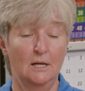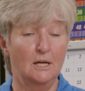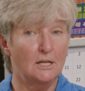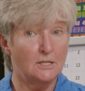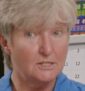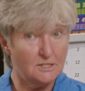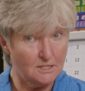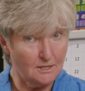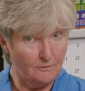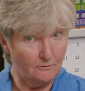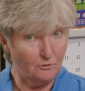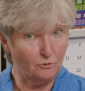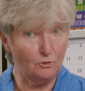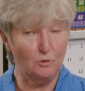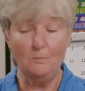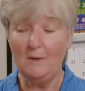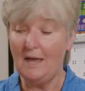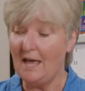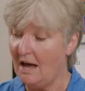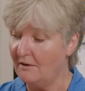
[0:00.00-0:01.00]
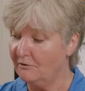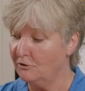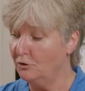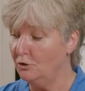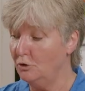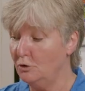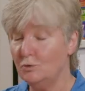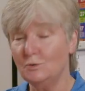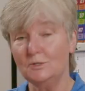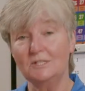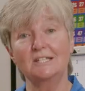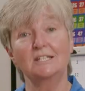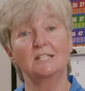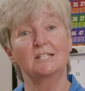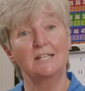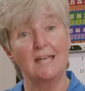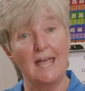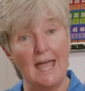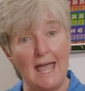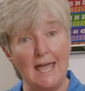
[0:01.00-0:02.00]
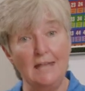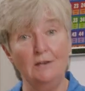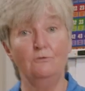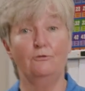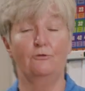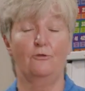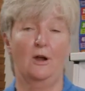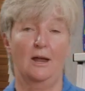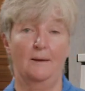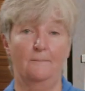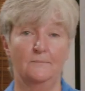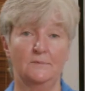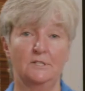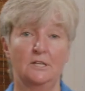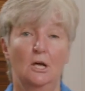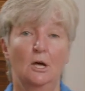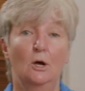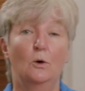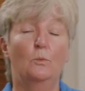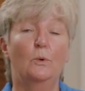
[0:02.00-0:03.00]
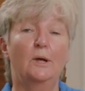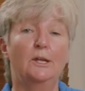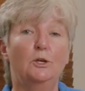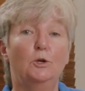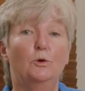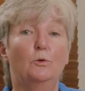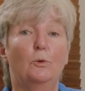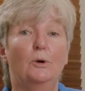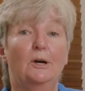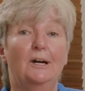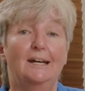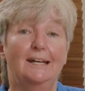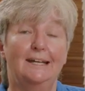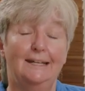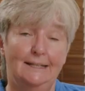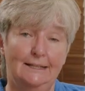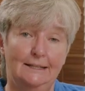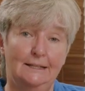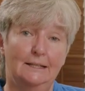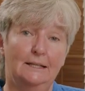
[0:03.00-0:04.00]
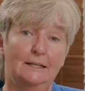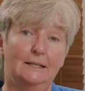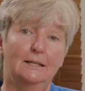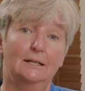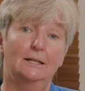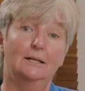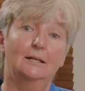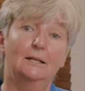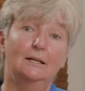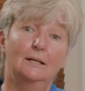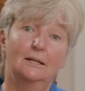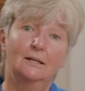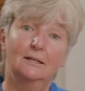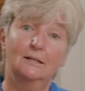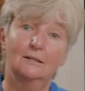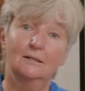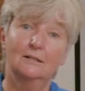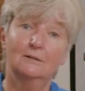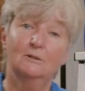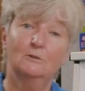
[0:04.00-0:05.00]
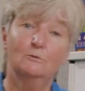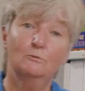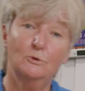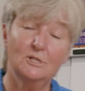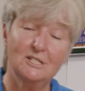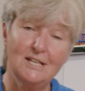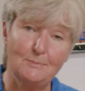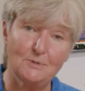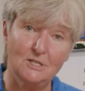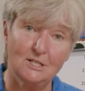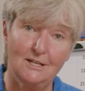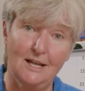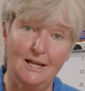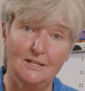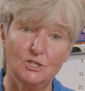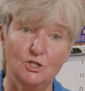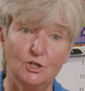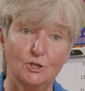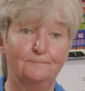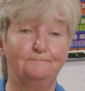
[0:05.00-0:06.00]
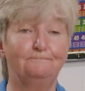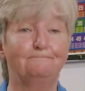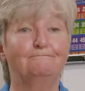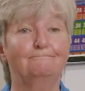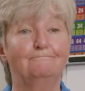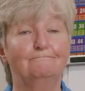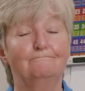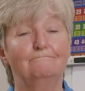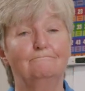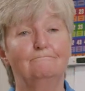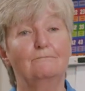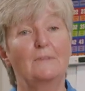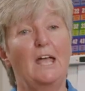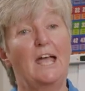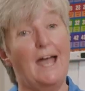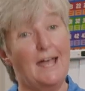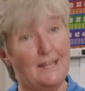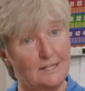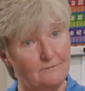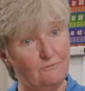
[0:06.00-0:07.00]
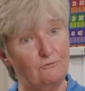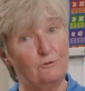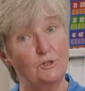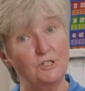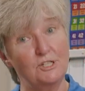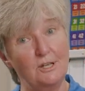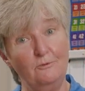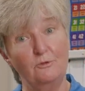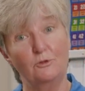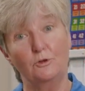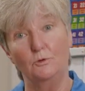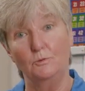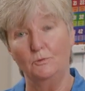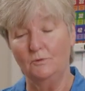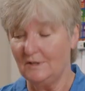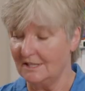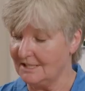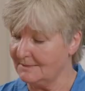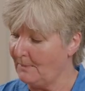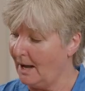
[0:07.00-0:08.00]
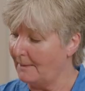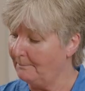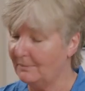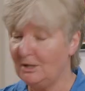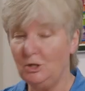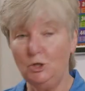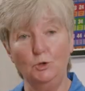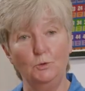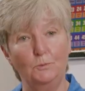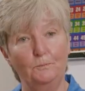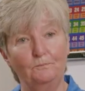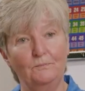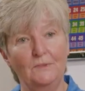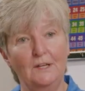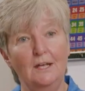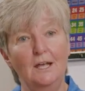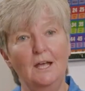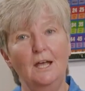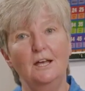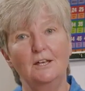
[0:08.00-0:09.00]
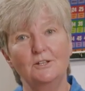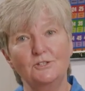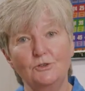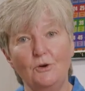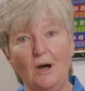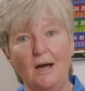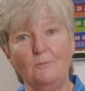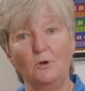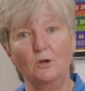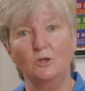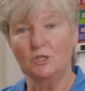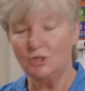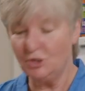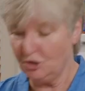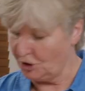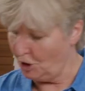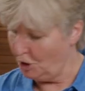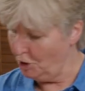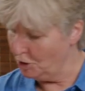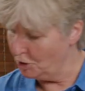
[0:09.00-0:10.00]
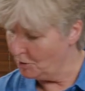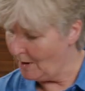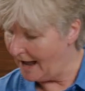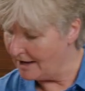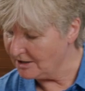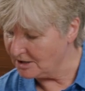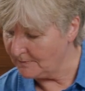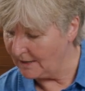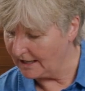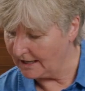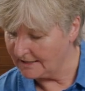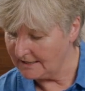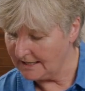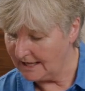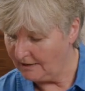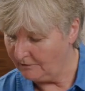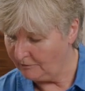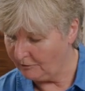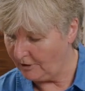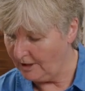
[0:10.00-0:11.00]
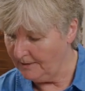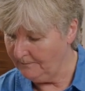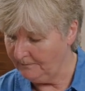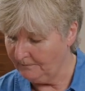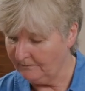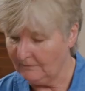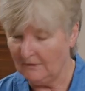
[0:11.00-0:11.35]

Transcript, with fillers: Some of you may have used 10 frames when you were in reception last year. And for some of you, this might be new. So I'm going to show you how to make a 10 frame.